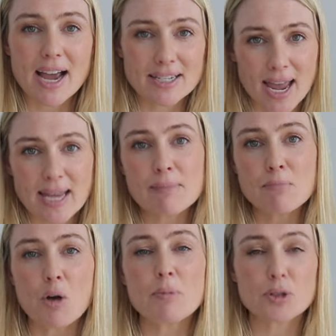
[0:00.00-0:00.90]
I take a
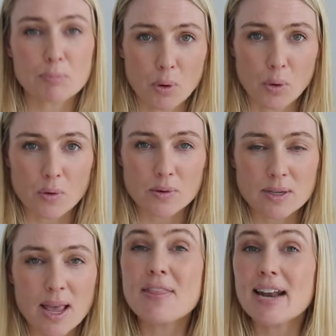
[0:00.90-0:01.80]
moment to
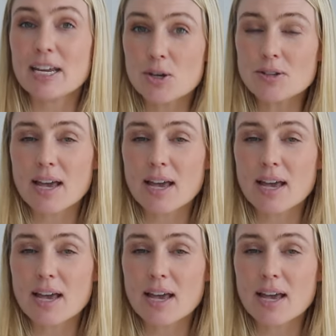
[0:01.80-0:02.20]
pause, and then I use